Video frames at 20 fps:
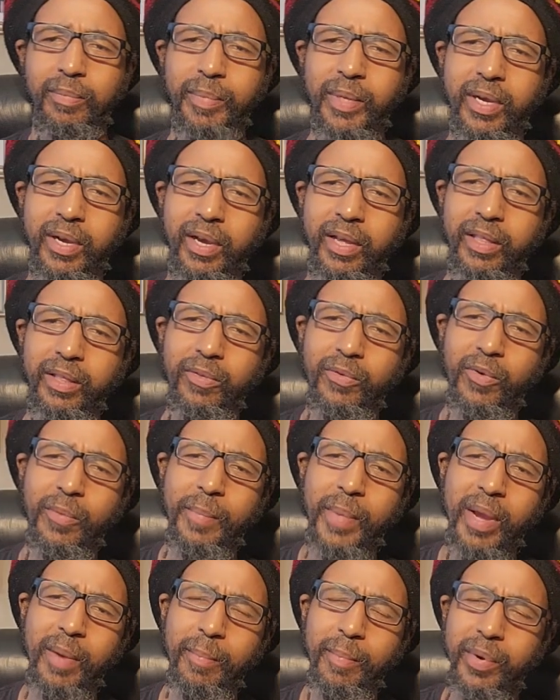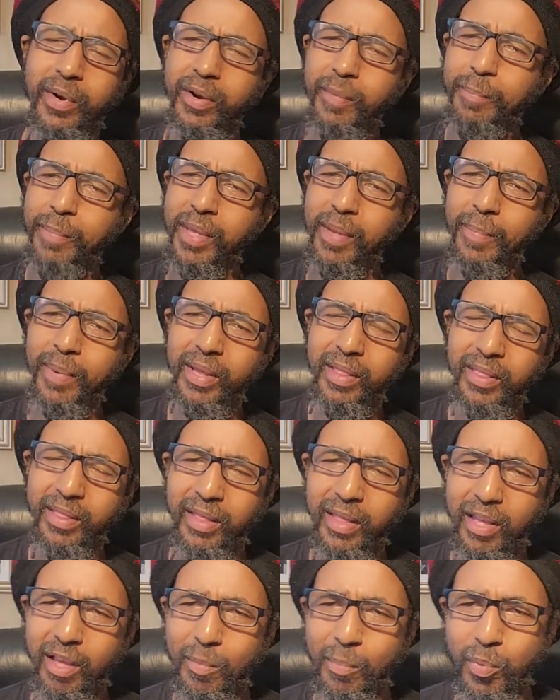Because remember, the people in
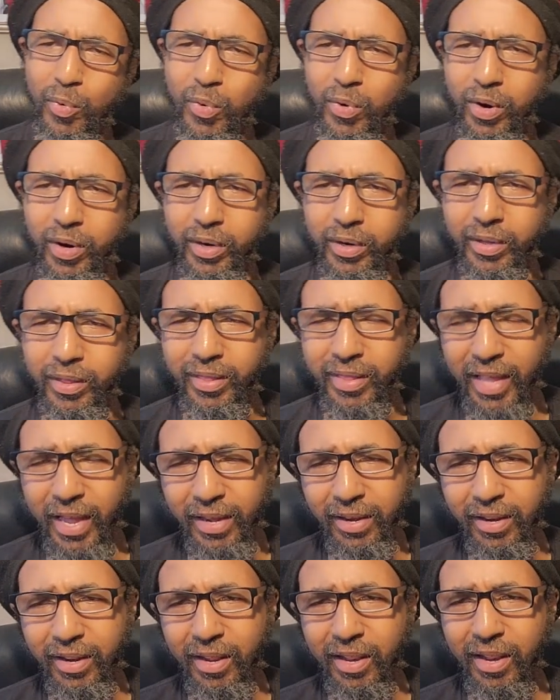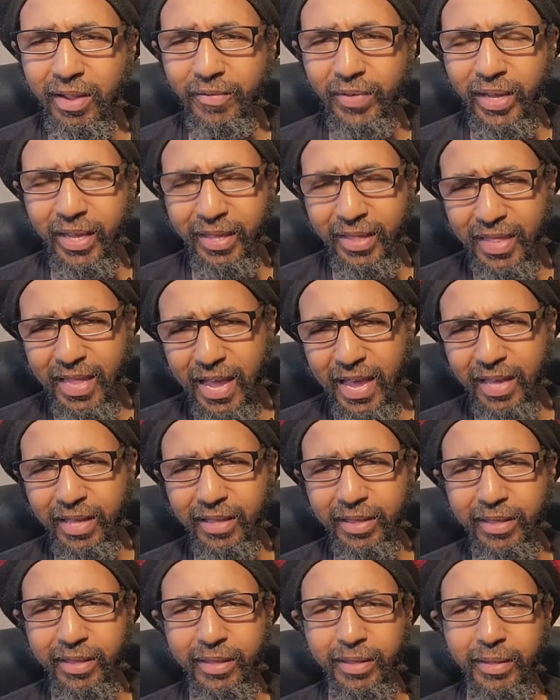Singapore standard of living is
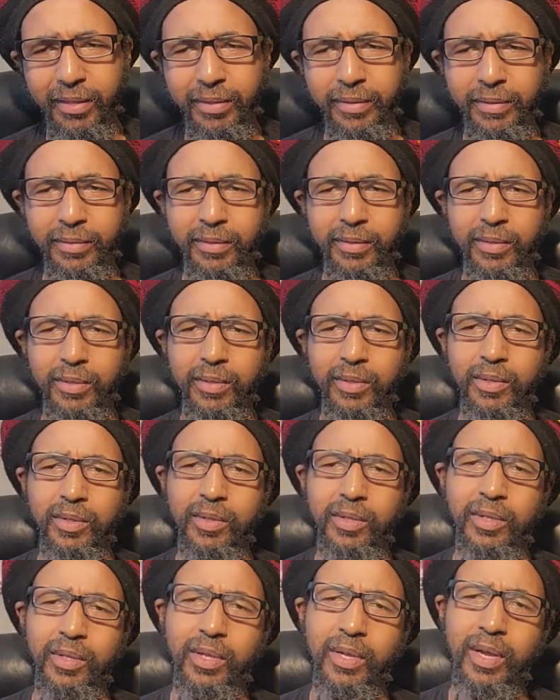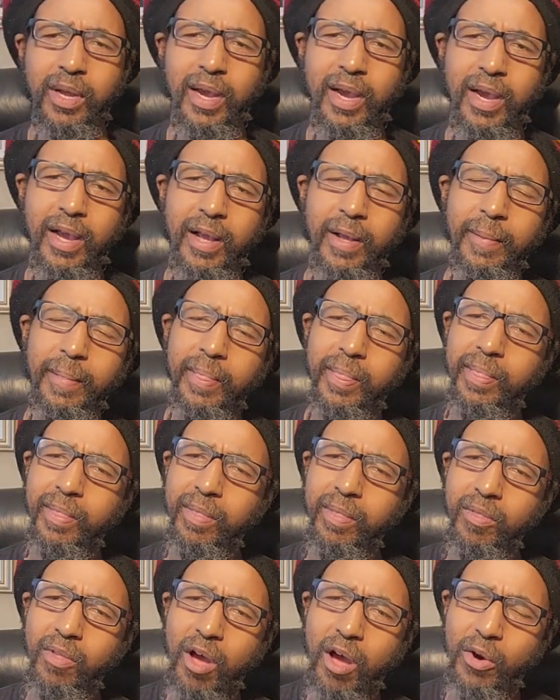nice.
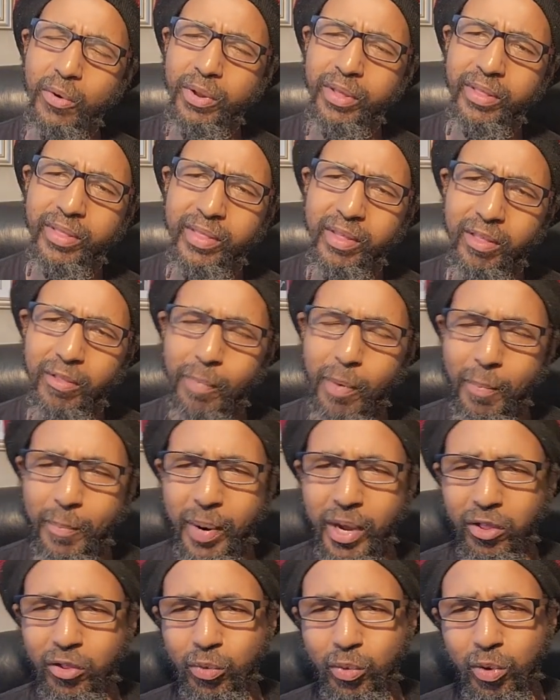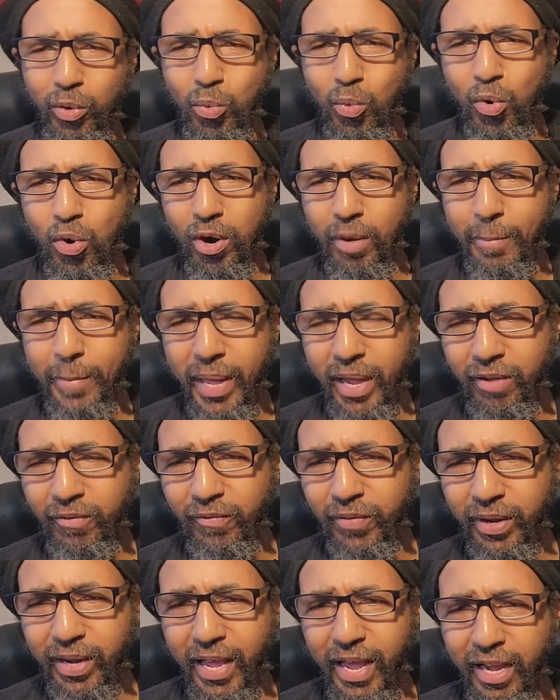How does this perpetual war
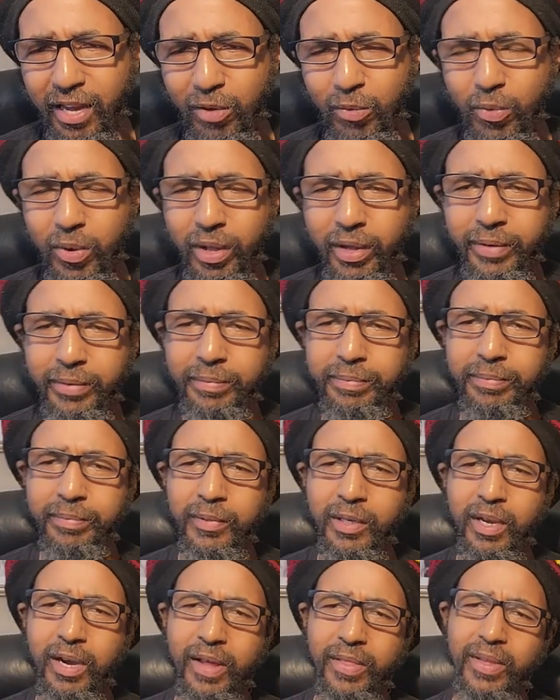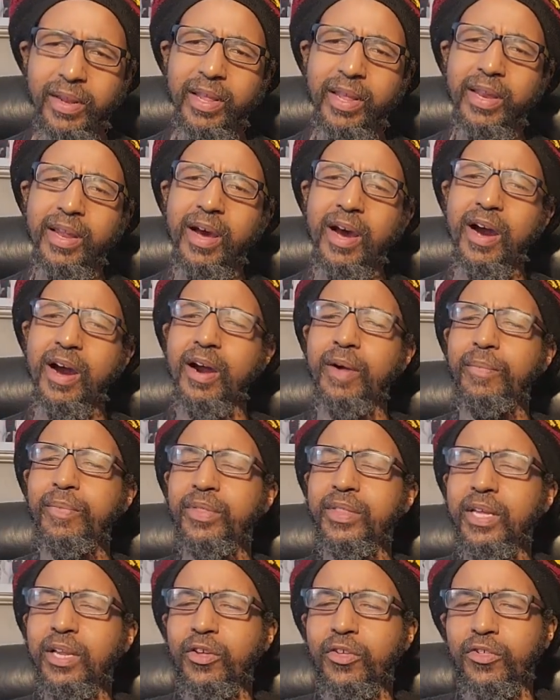benefit anyone other than the
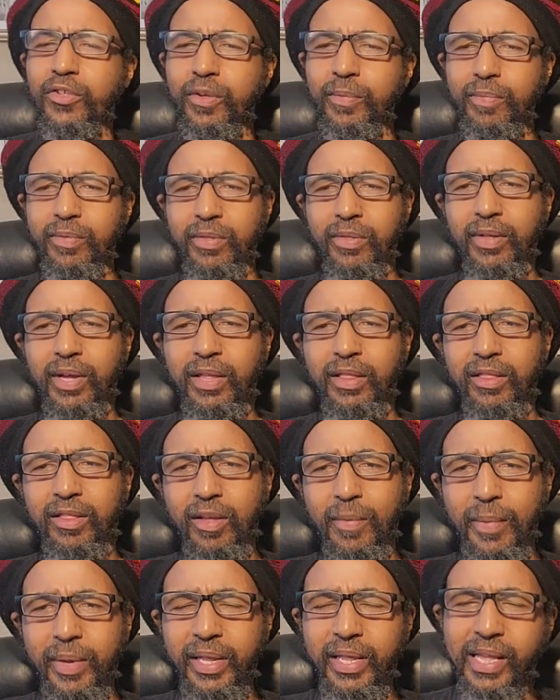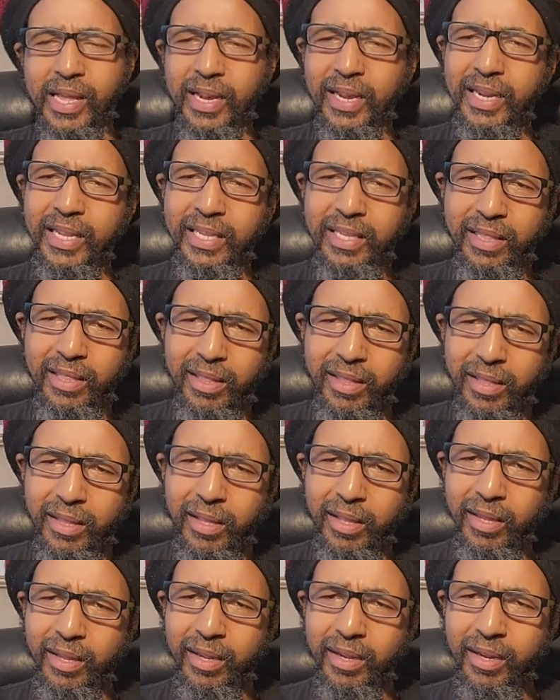arms dealerships and some of the
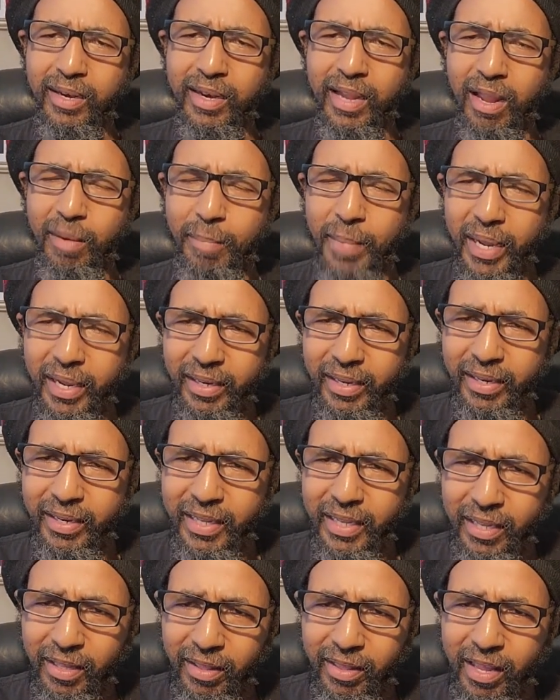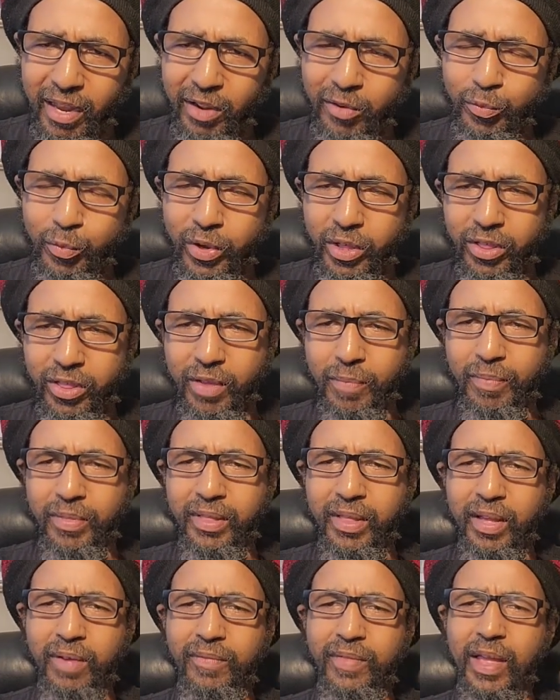elites that make the deals, that enrich
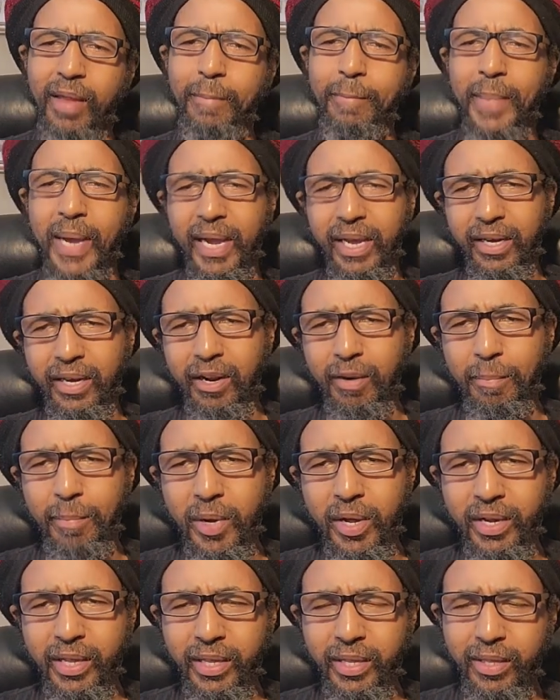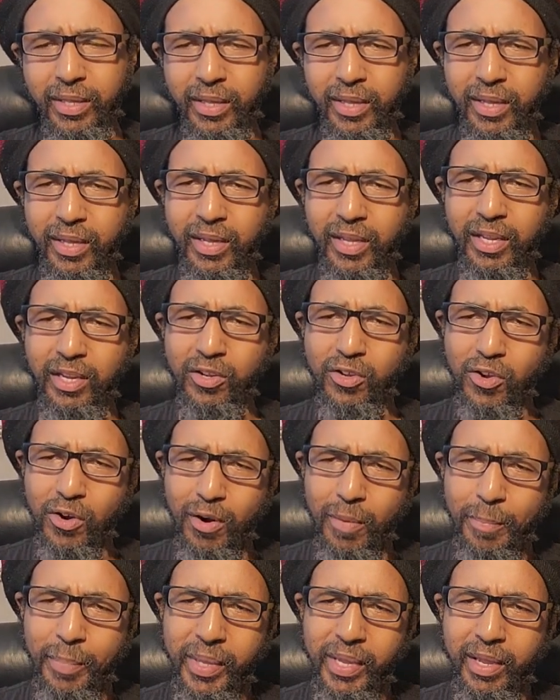themselves, that bank their money in
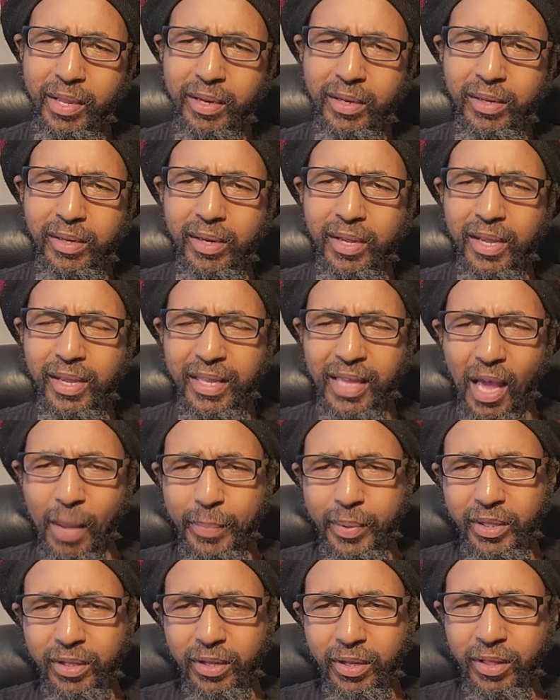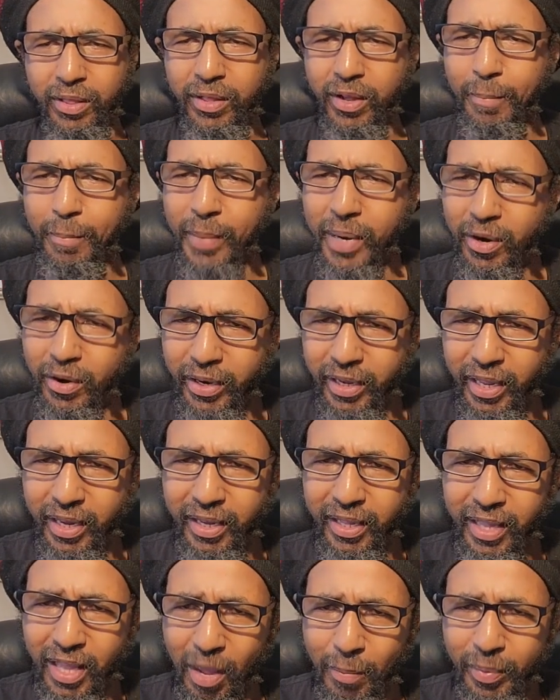European capitals,
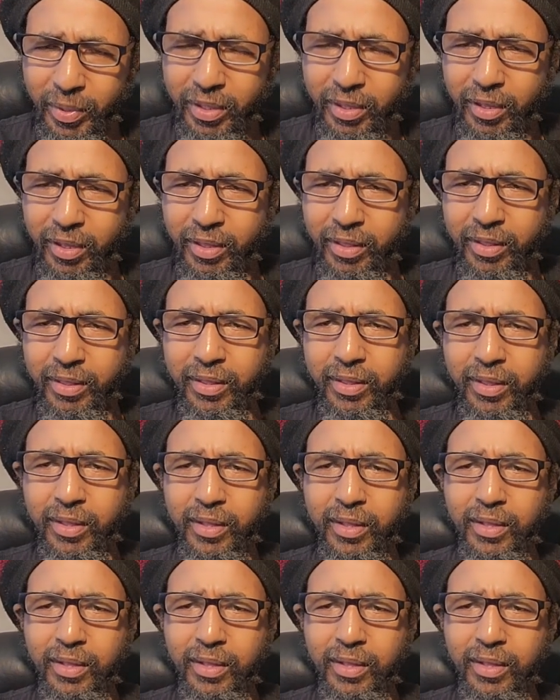American capitals?